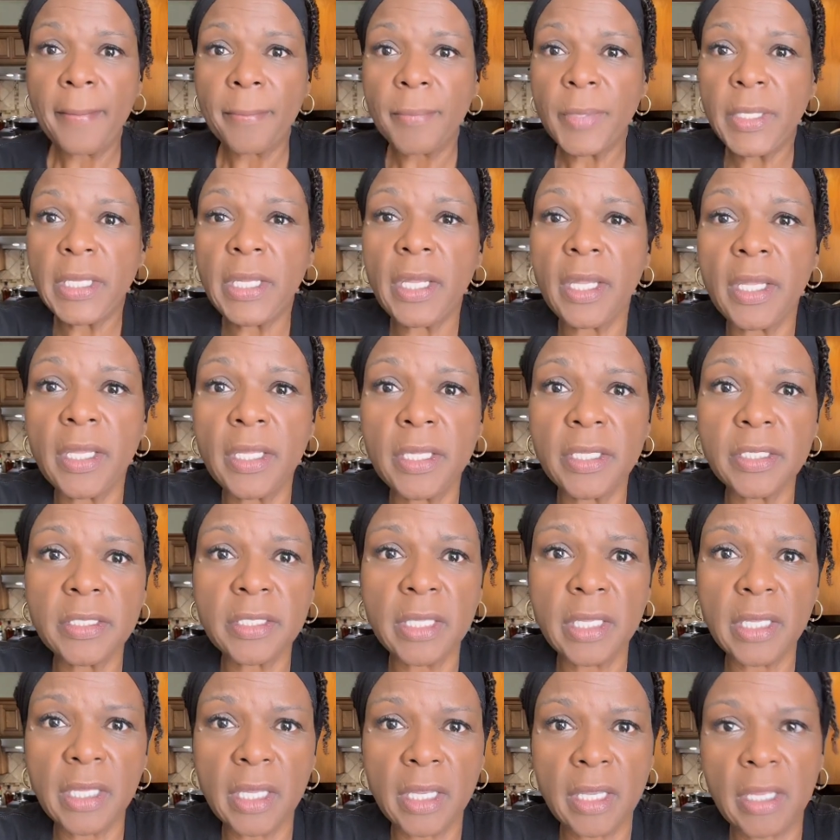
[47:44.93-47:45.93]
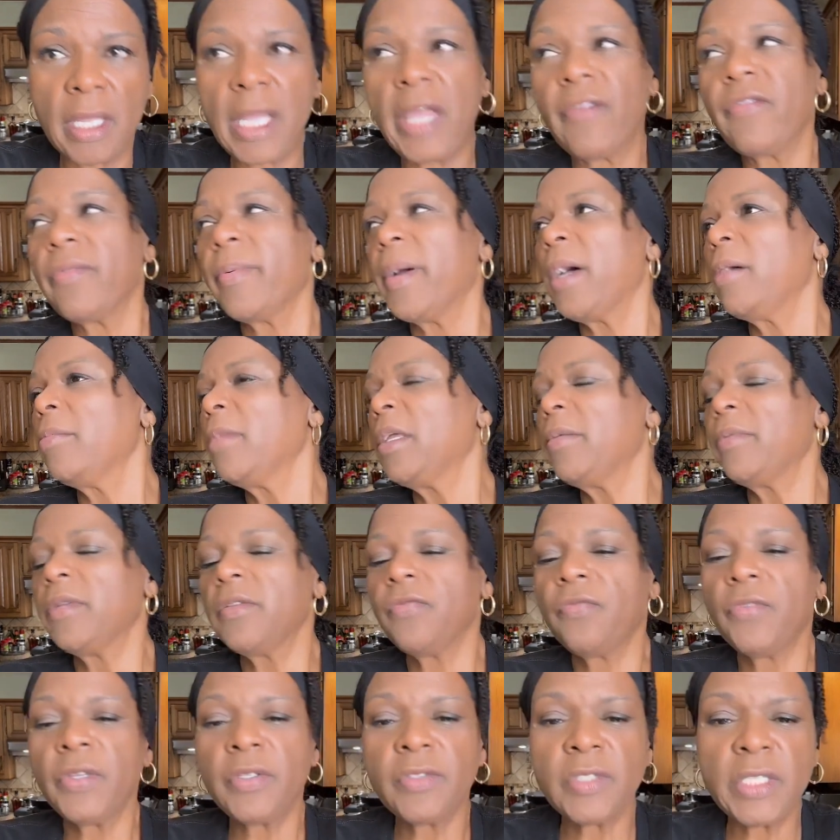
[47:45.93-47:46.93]
because I have about maybe
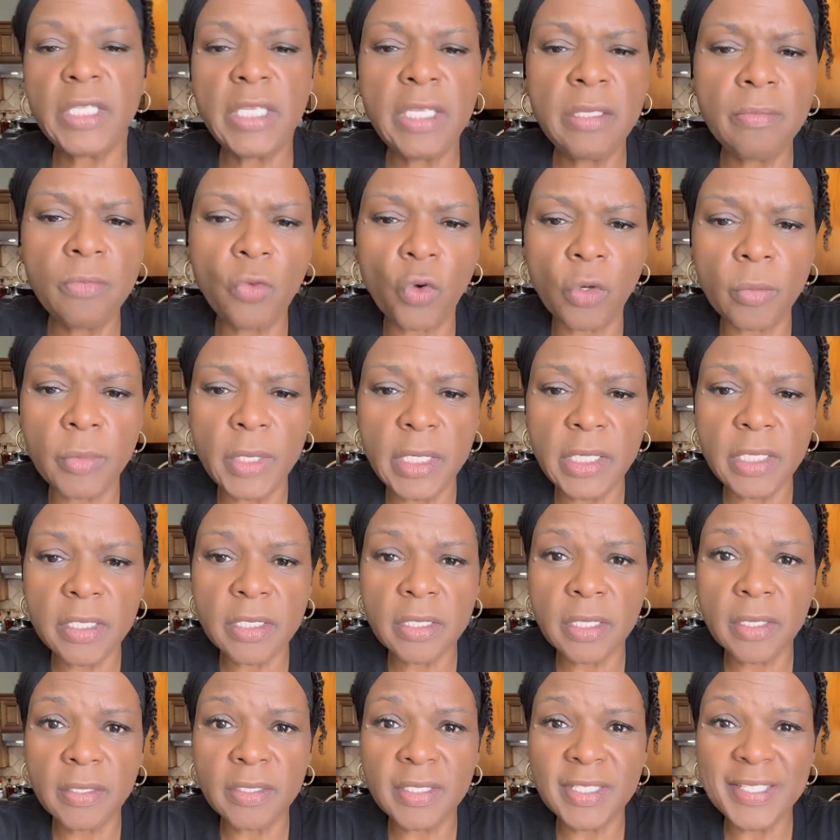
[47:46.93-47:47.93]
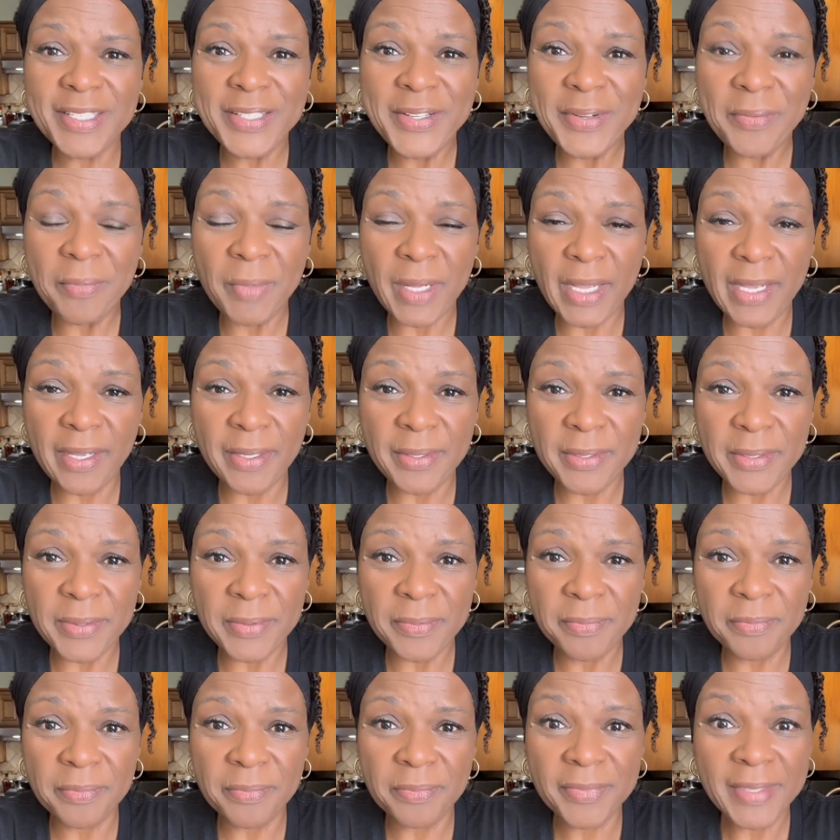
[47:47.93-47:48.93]
15 more minutes until my
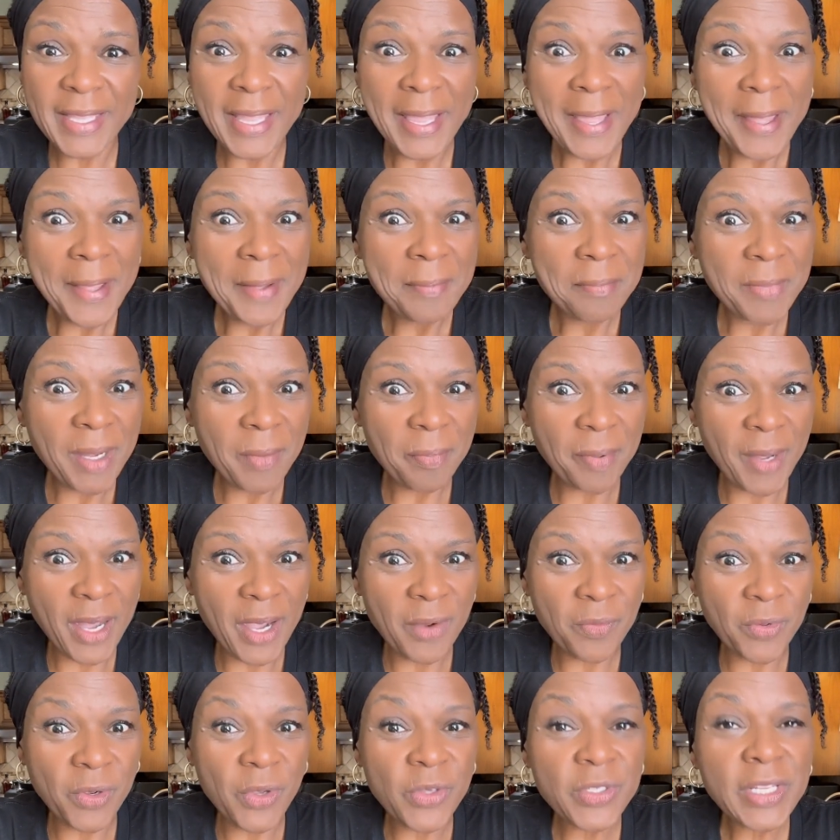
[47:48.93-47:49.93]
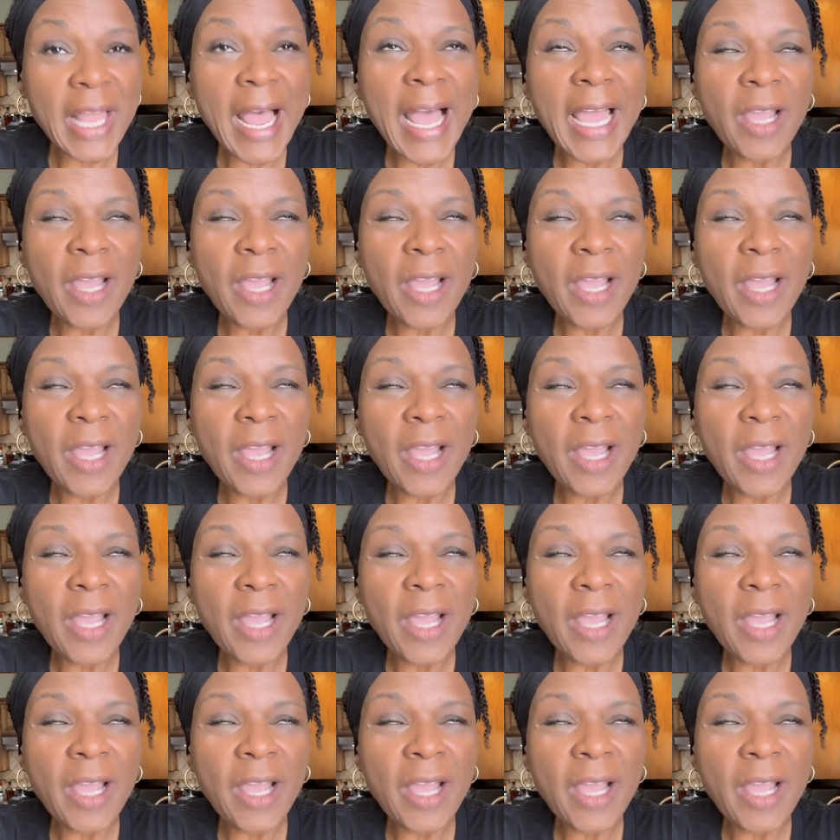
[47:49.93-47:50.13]
my pot roast.